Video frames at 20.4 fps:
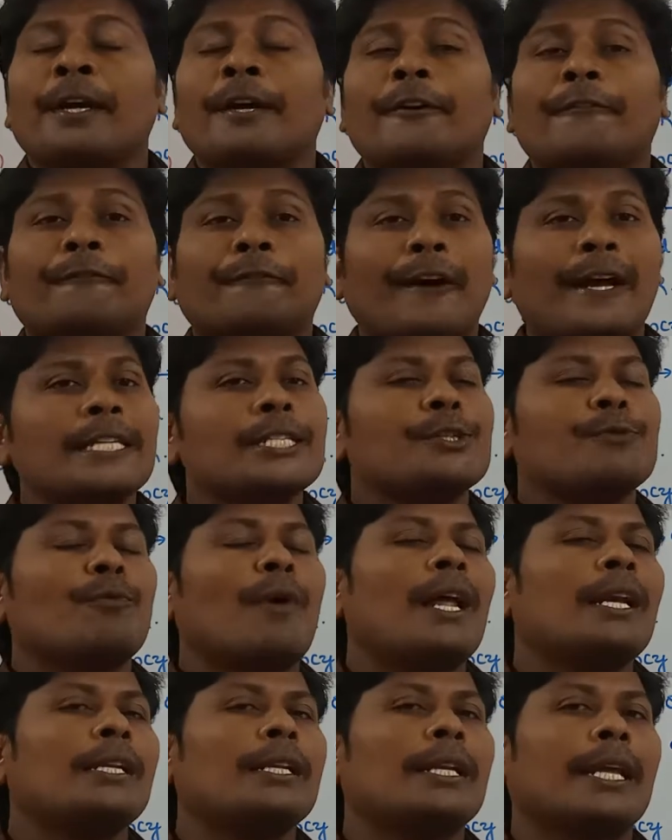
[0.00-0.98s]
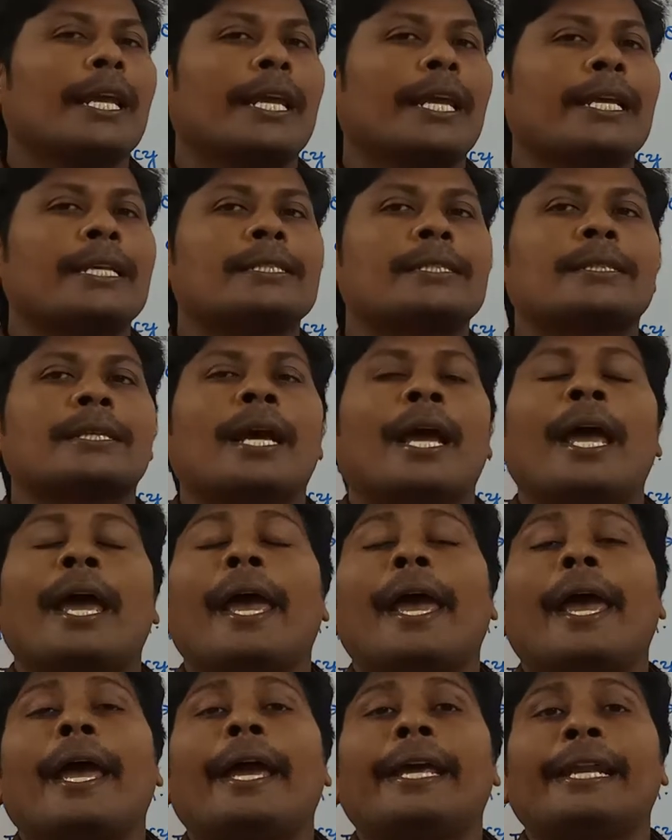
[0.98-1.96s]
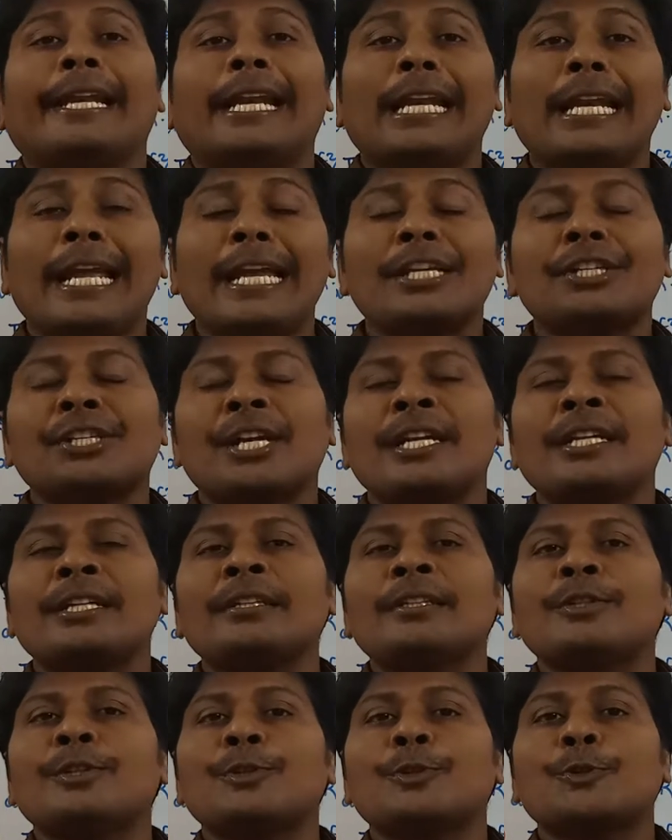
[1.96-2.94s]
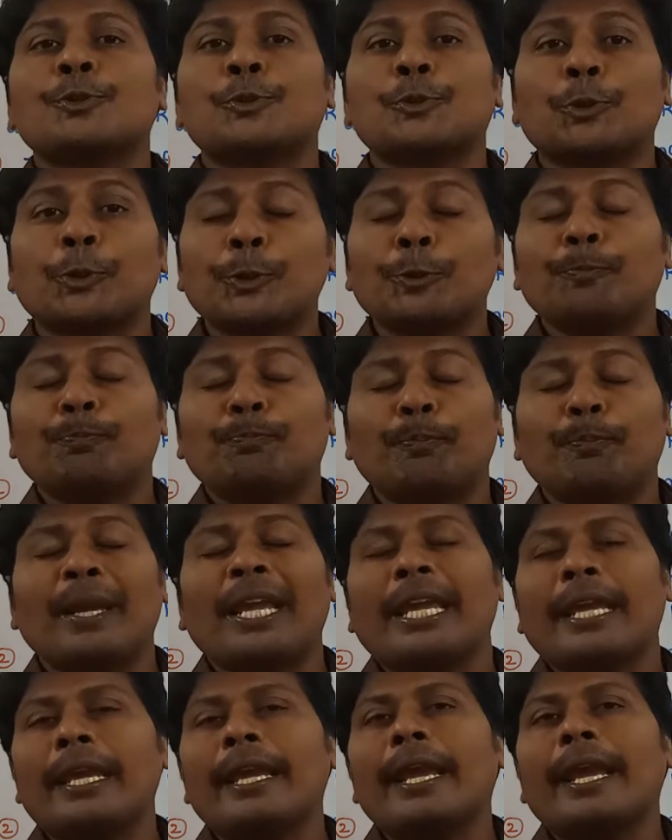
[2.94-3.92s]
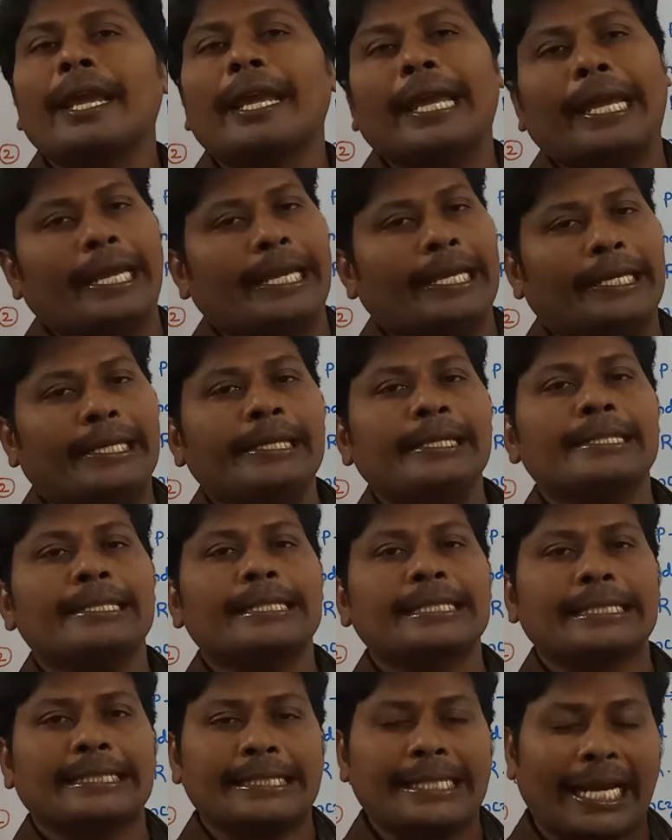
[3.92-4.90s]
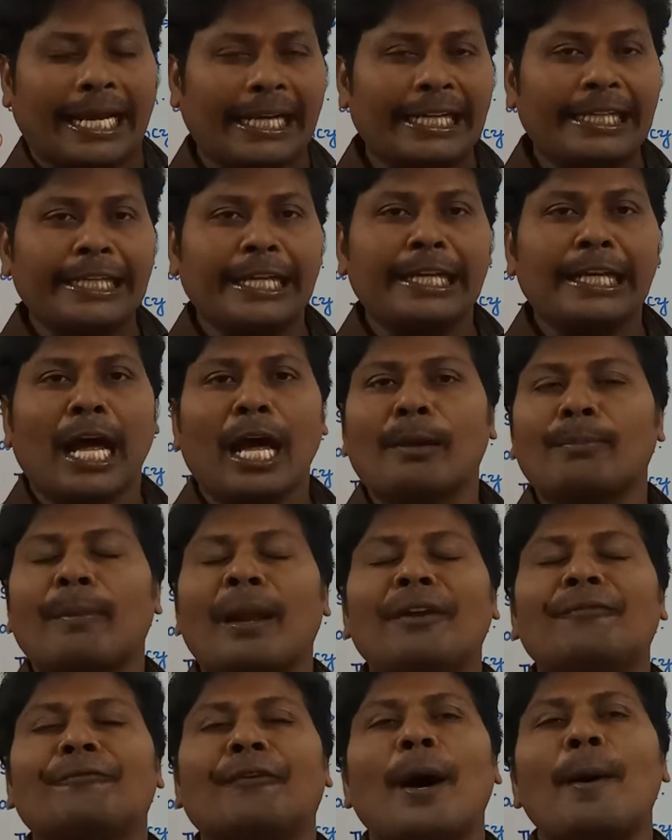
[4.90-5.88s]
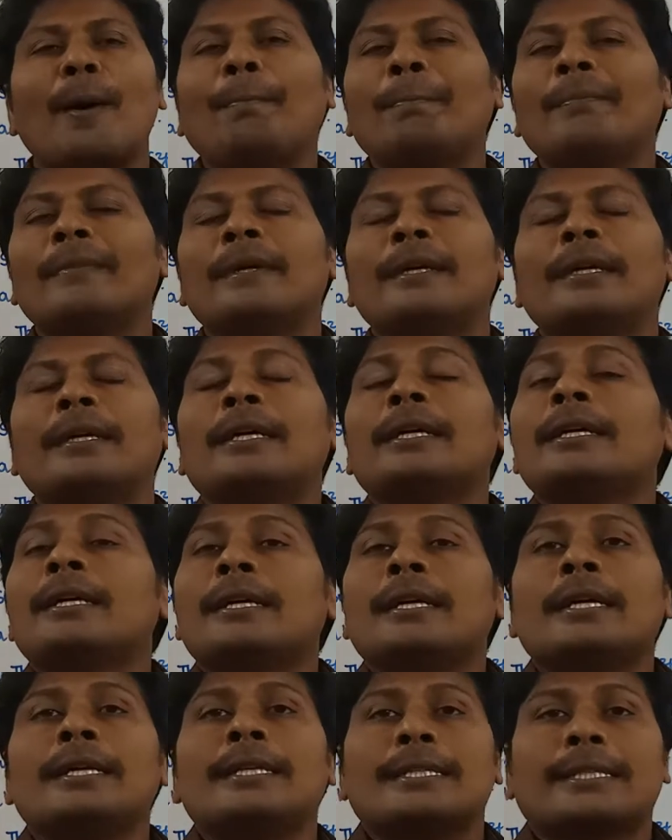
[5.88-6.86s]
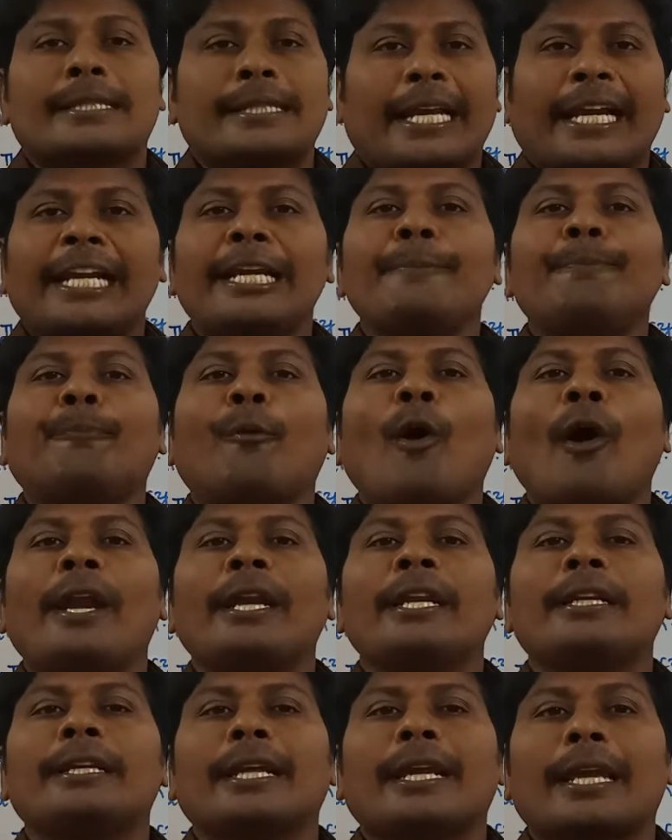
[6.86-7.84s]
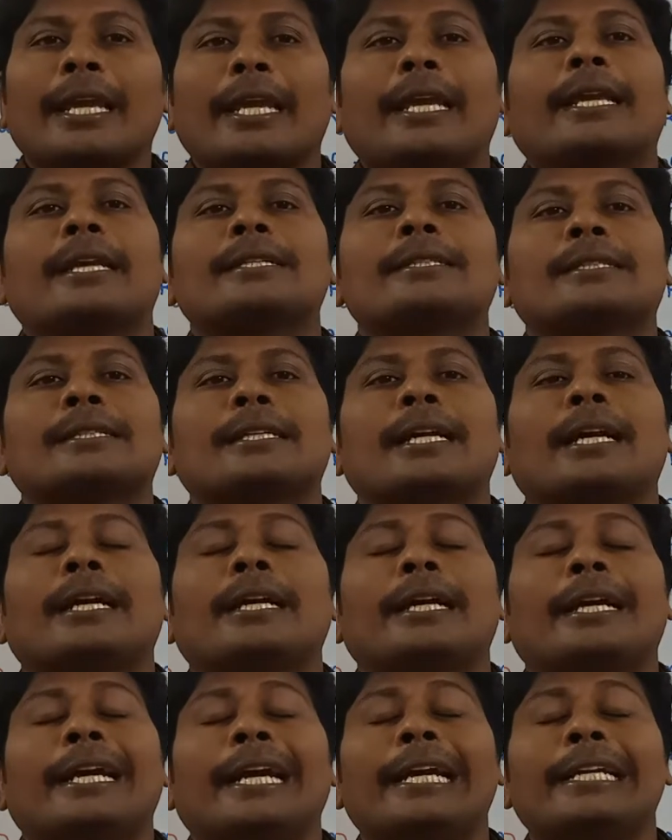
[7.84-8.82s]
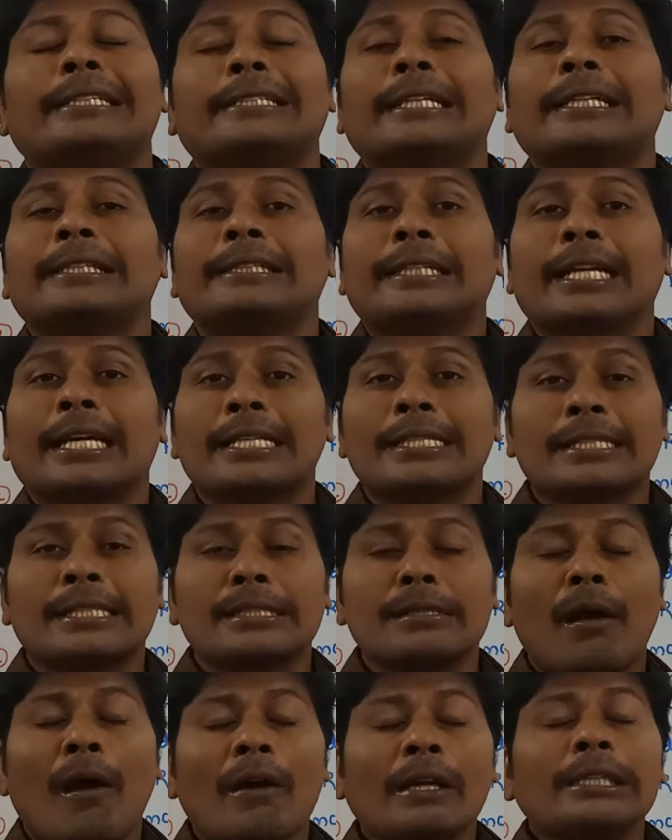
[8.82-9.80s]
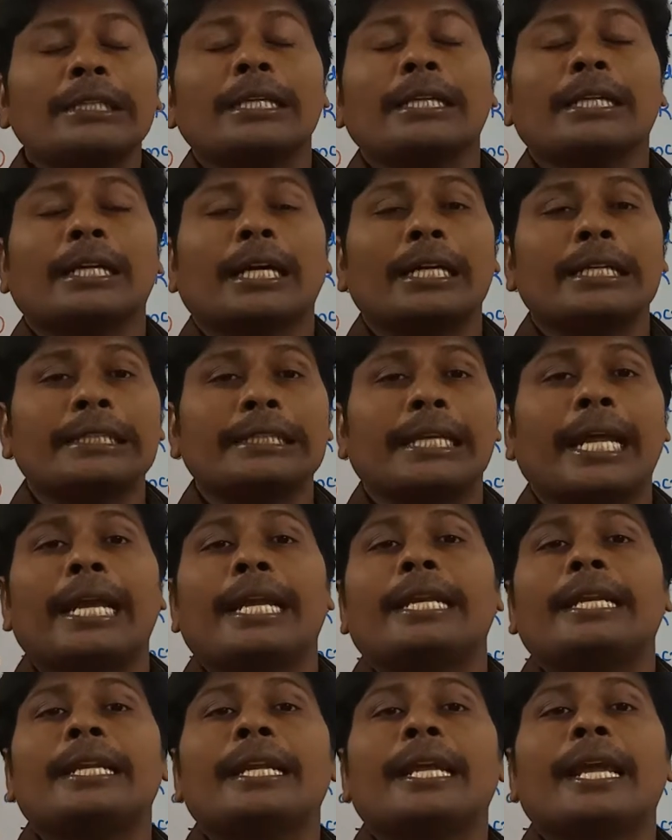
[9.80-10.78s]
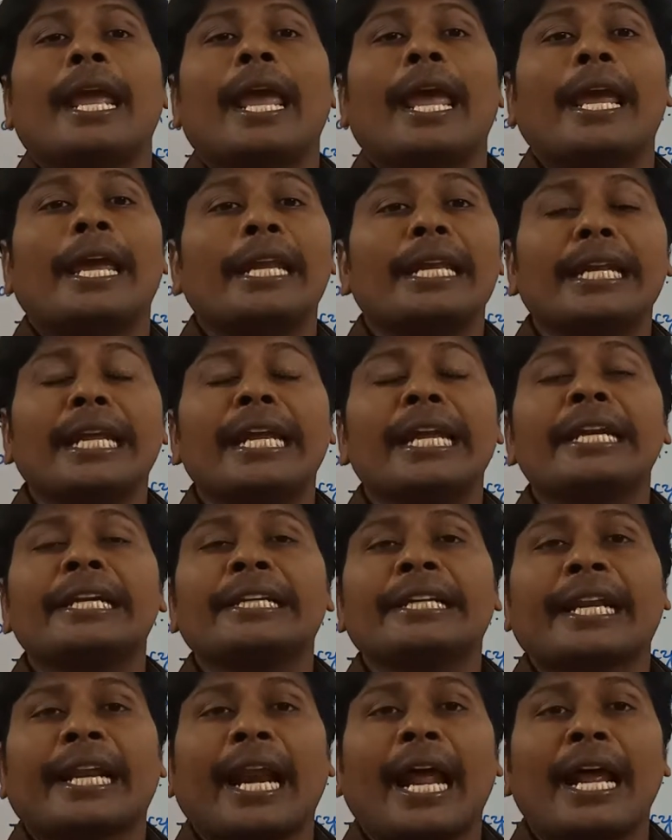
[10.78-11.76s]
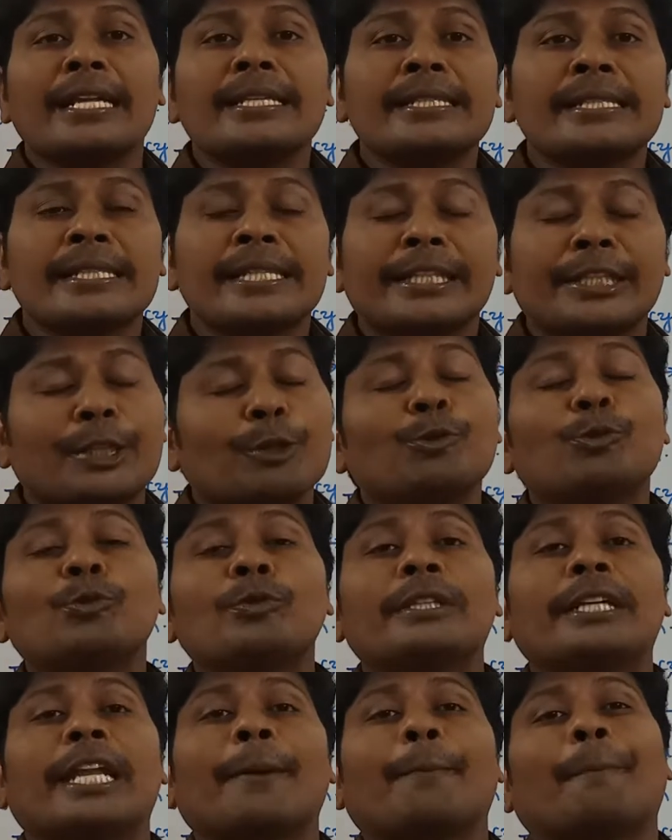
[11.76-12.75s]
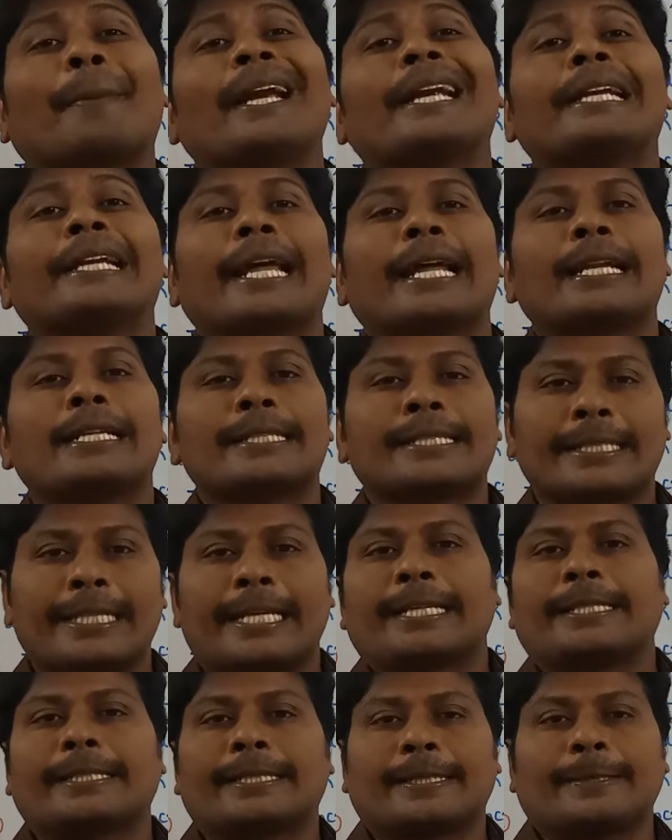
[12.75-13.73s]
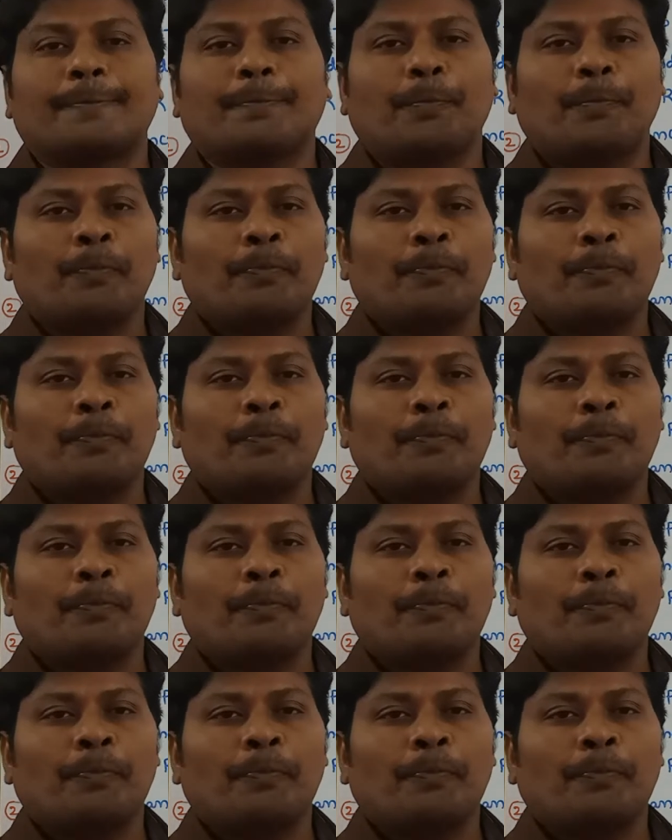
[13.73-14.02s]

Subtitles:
First one is a relation should be in second normal form. Second point is it does not contain any transitive dependencies.